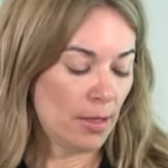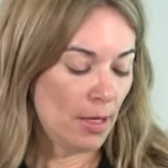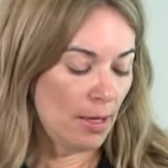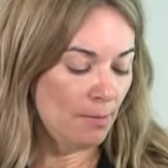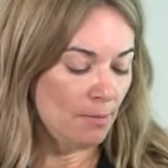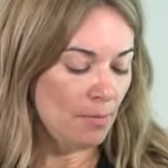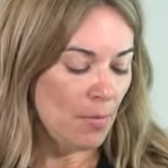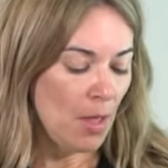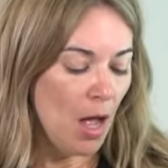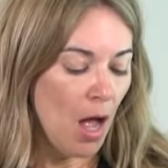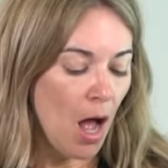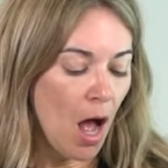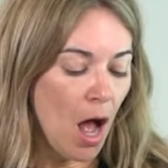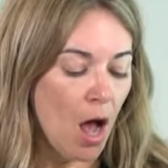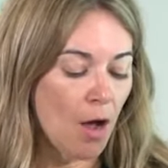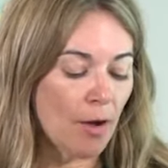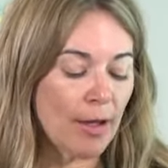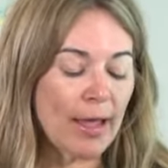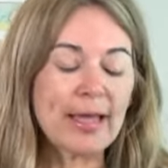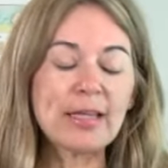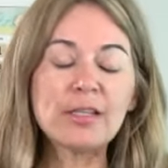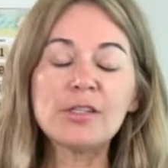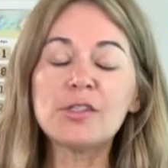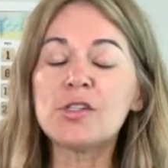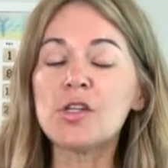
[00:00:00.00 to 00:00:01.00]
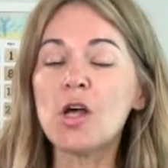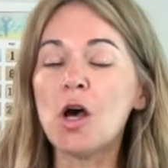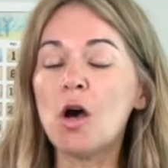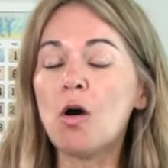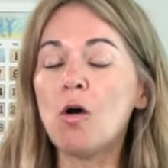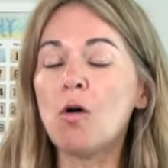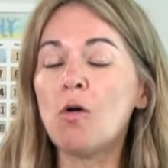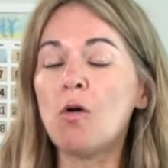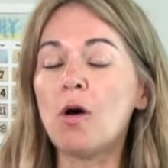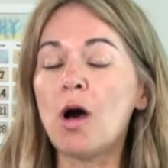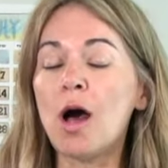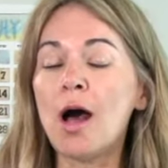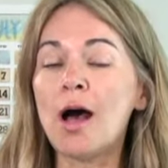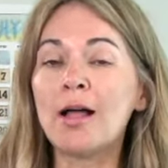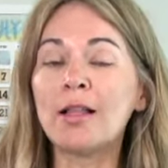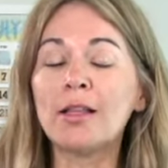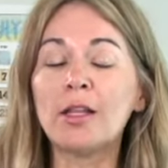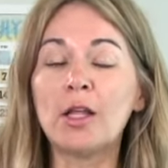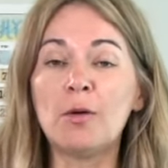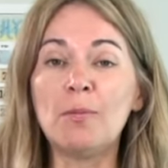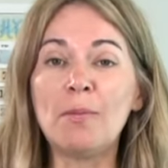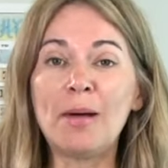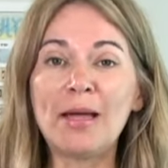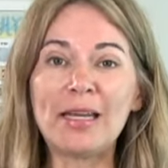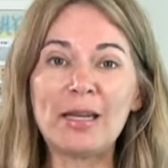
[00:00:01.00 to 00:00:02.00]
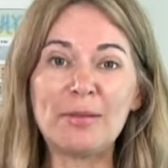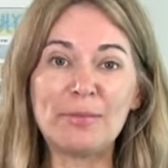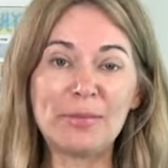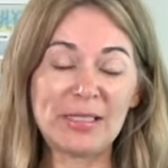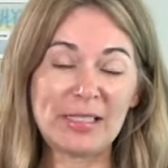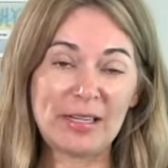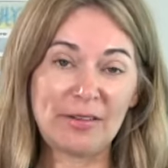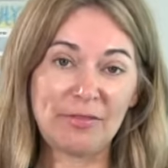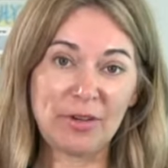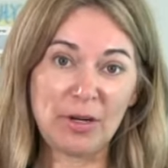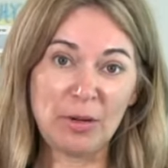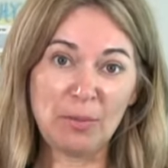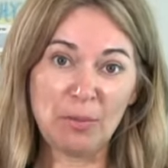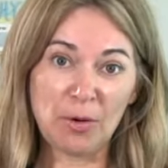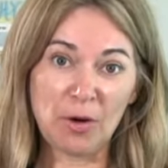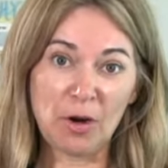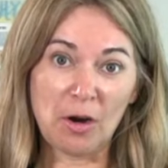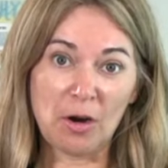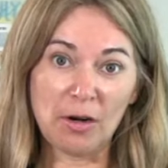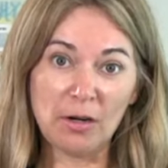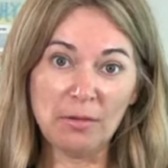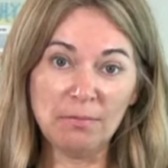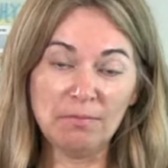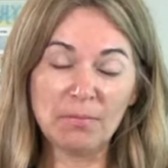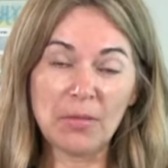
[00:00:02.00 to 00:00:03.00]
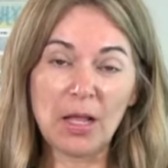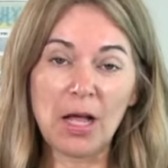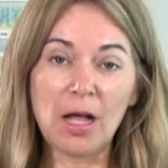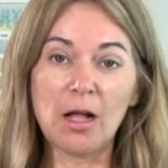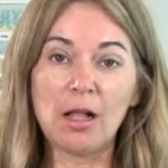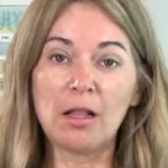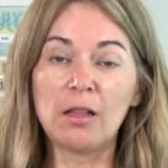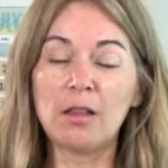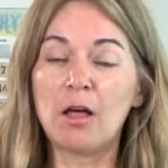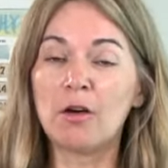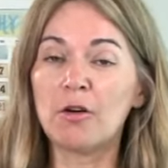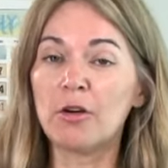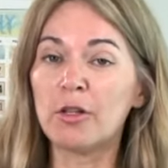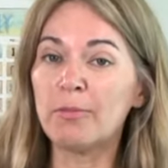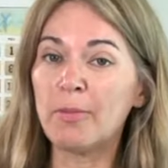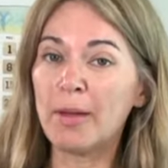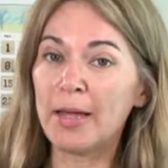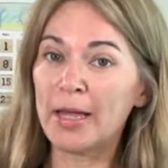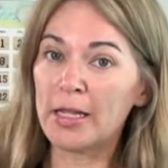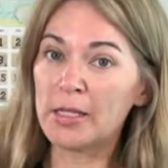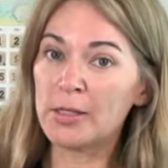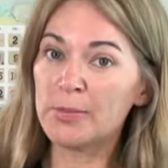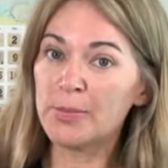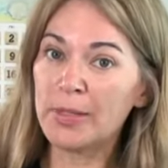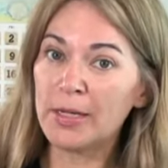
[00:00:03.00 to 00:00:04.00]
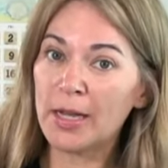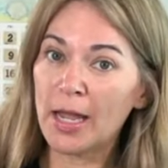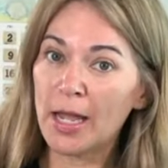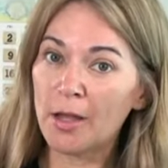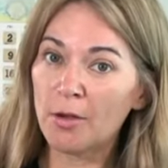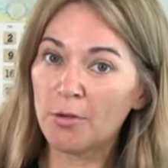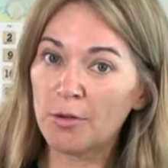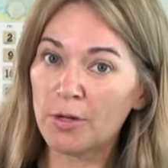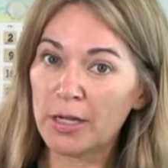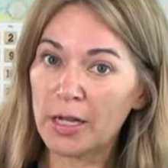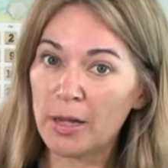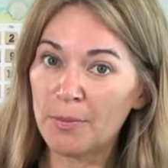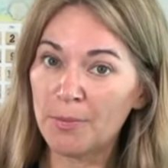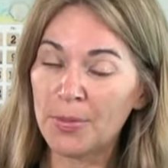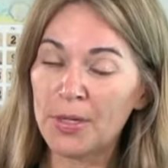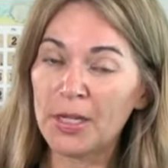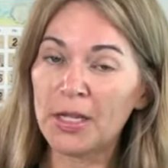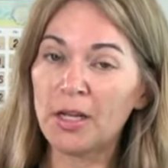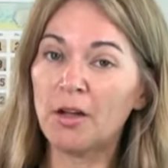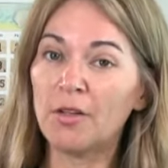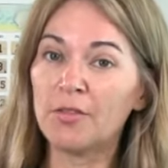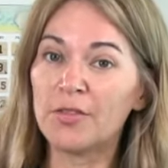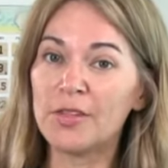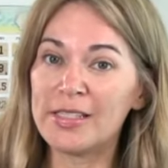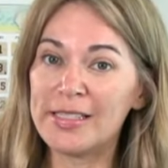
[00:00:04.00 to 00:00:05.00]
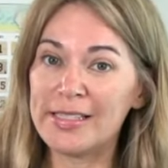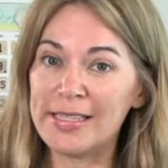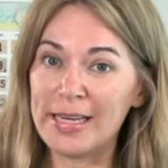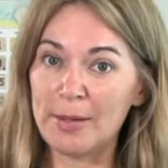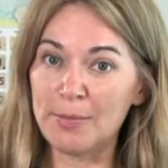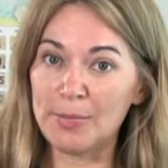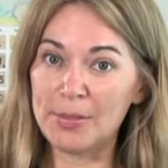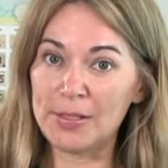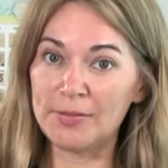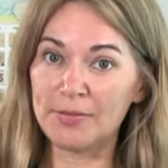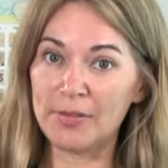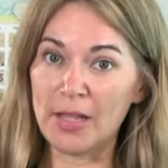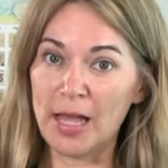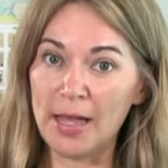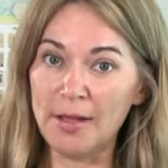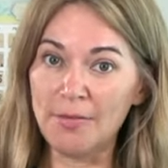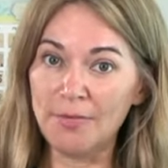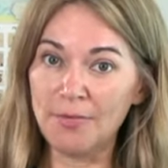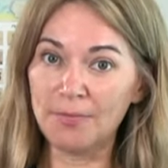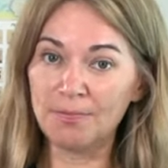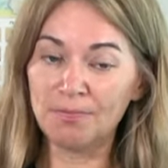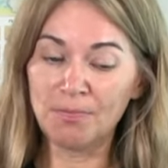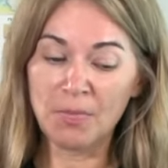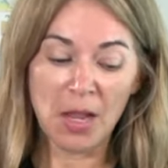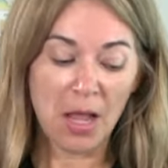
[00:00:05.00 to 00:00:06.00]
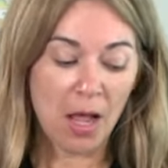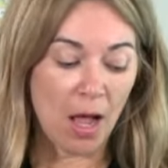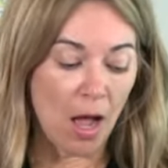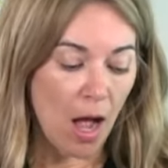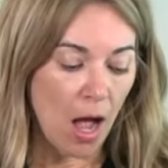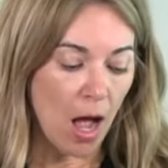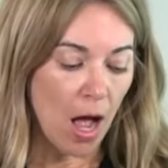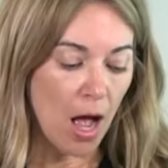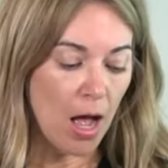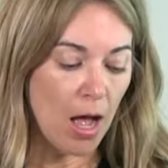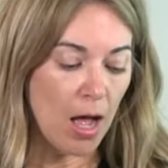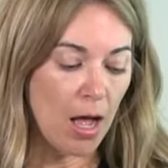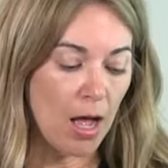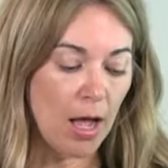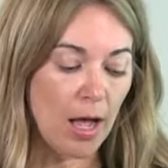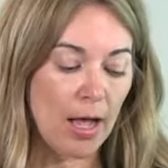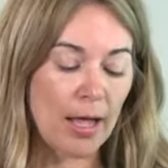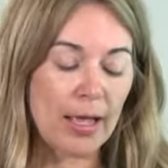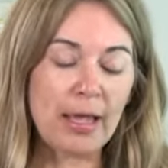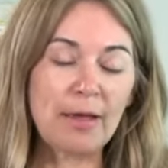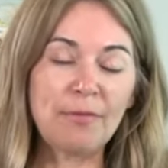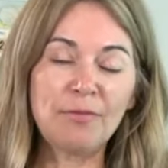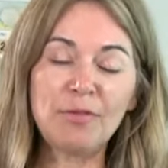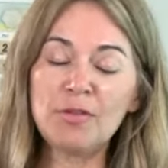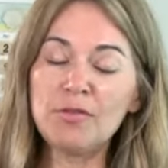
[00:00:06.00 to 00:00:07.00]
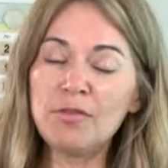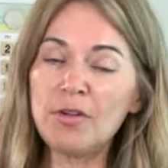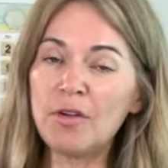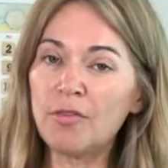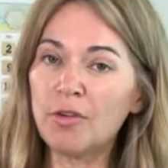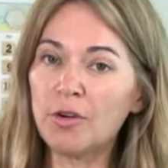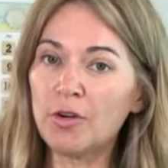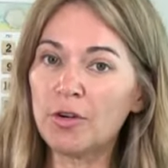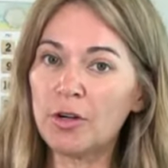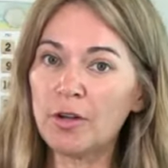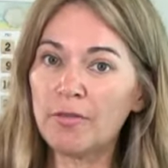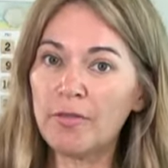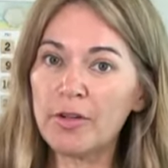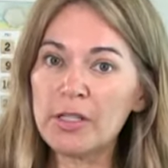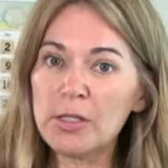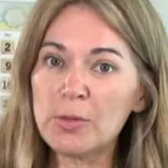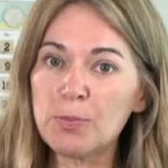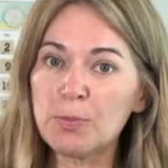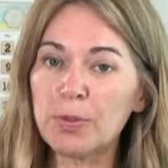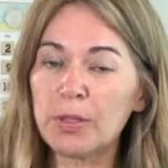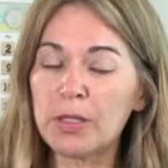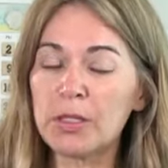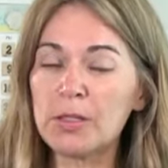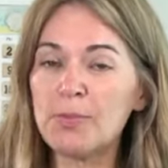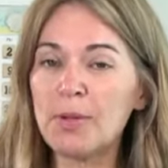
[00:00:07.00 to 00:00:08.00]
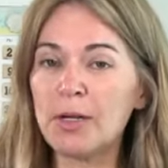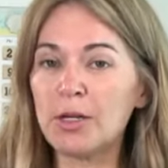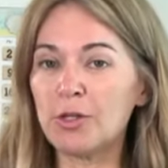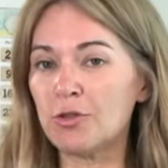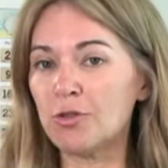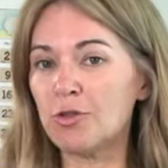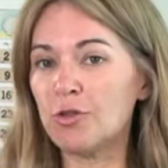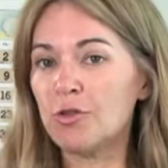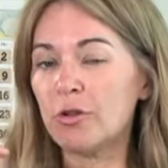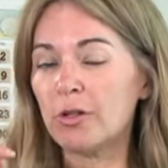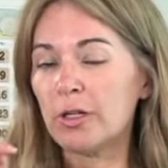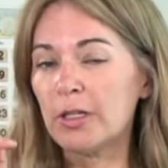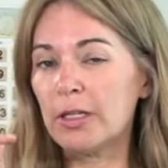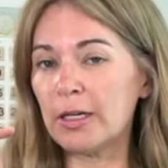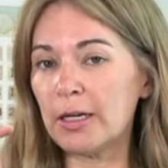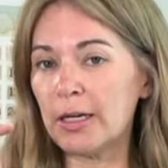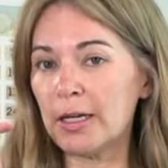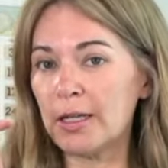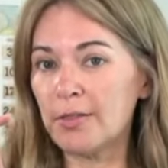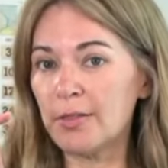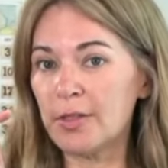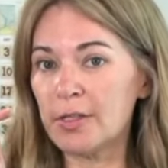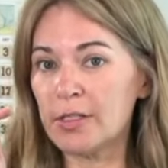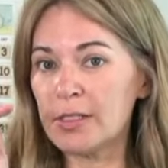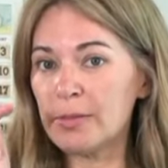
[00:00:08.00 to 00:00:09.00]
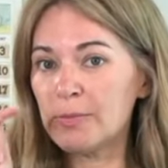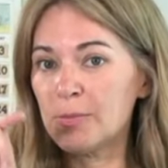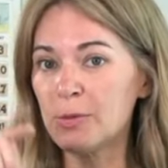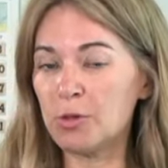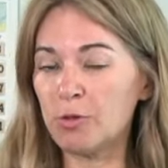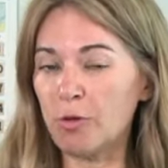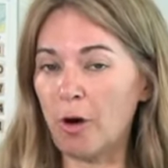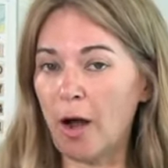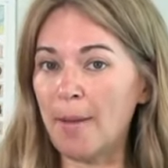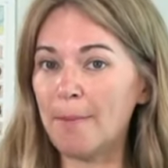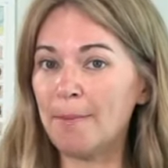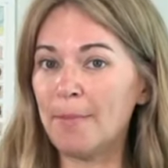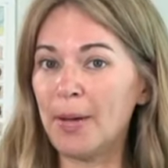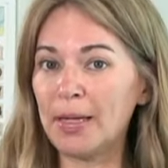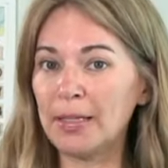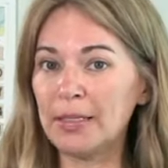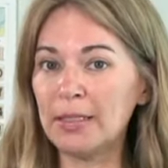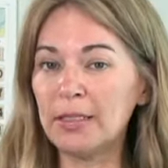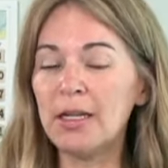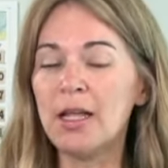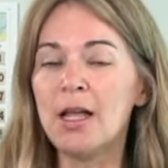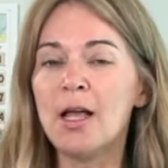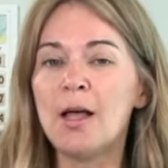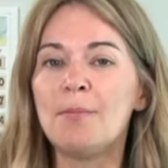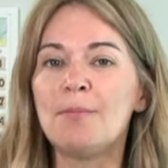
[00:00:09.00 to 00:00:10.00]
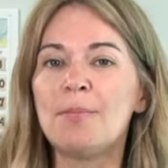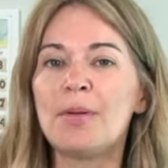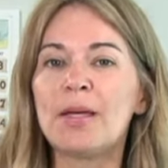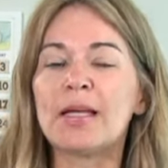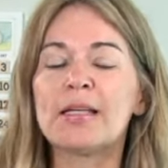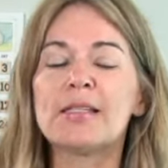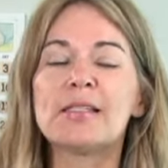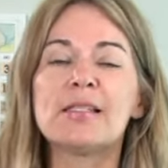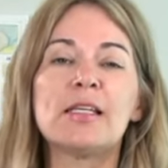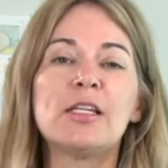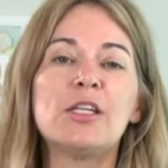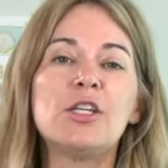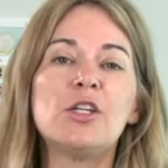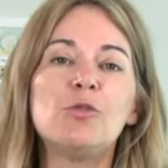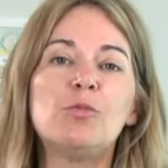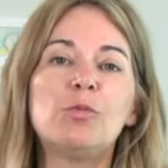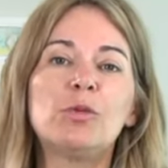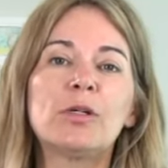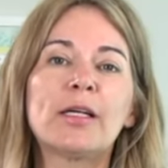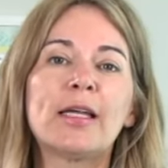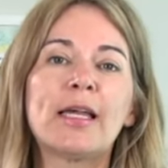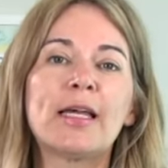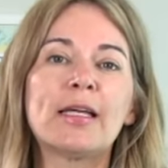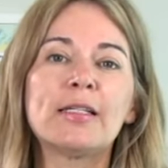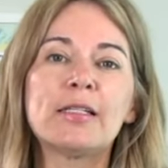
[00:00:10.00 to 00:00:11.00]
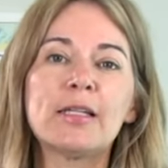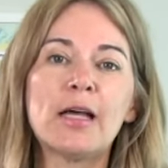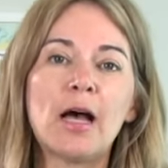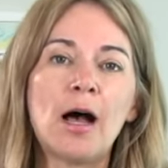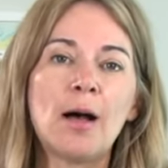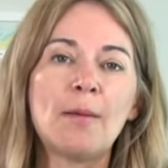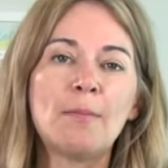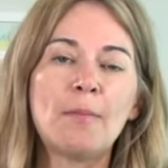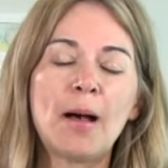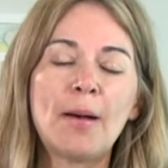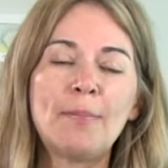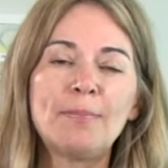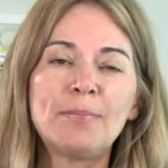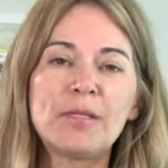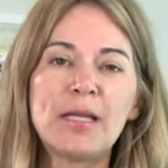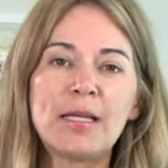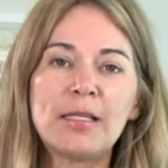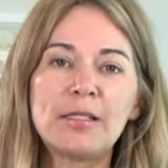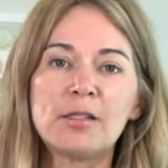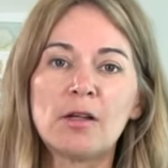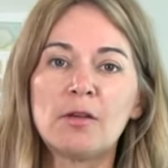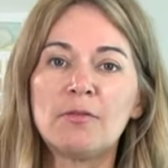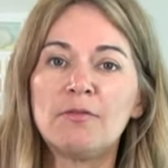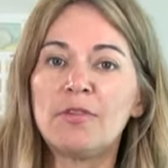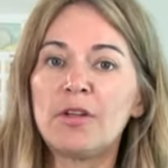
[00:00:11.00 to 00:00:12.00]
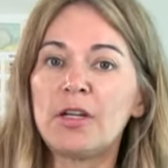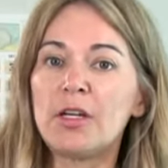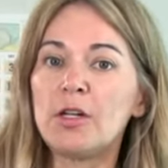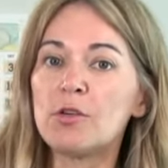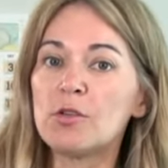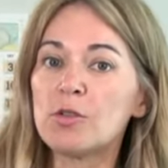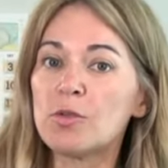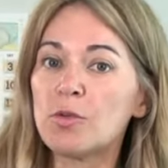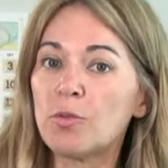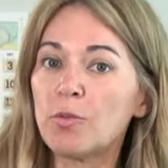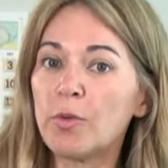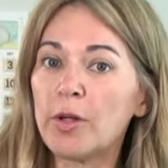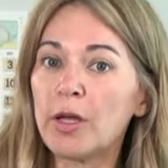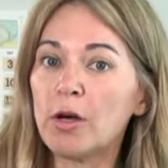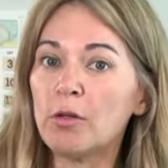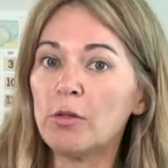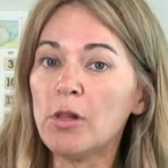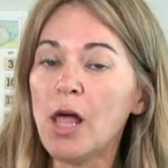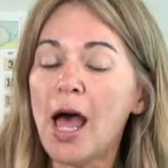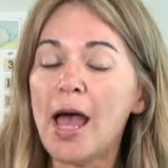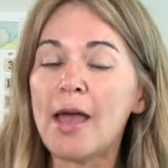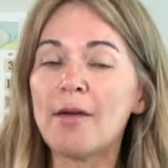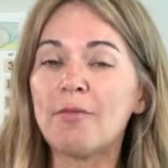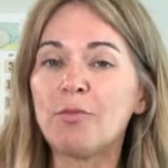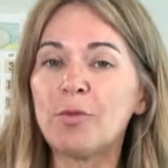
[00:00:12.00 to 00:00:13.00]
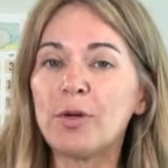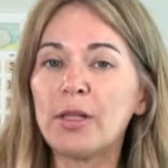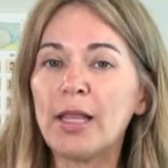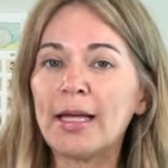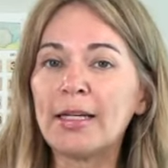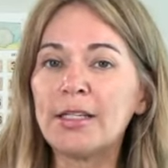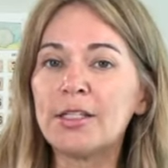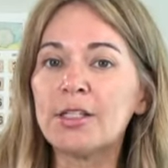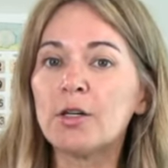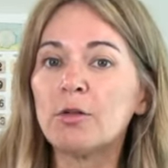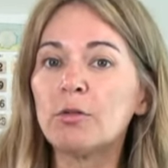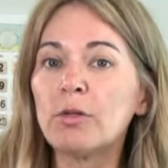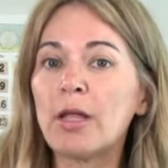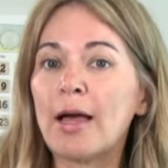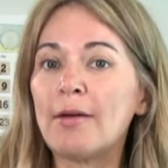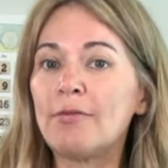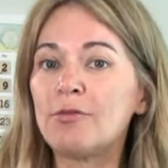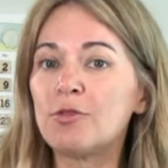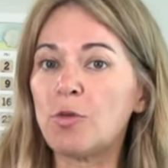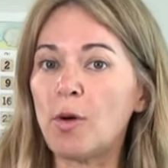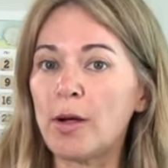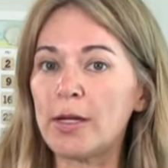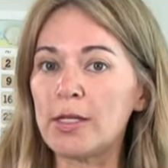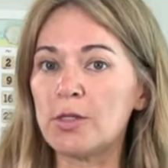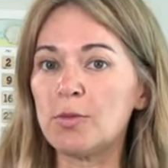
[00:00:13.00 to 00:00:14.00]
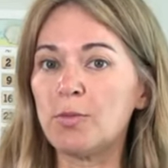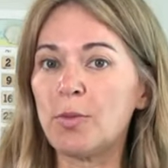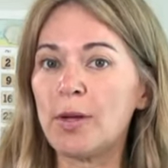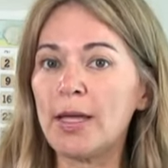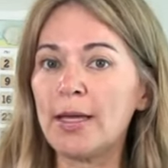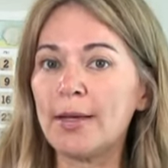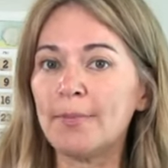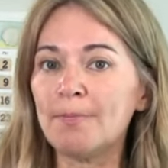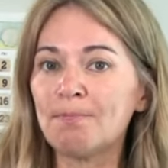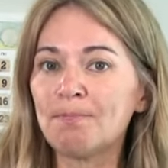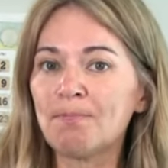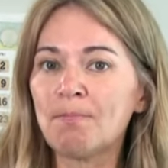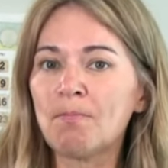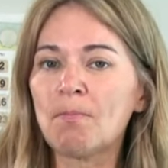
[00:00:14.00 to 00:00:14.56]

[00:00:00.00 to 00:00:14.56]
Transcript: Yep. Okay, so uh, hello, my name is Stephanie Barnard. Uh, along with my husband, I own a company called The Stamps of Life. Uh, if you've never heard of us, please make sure you click the subscribe button because then you will get um, updates on videos when we go live. We like to go live twice a week.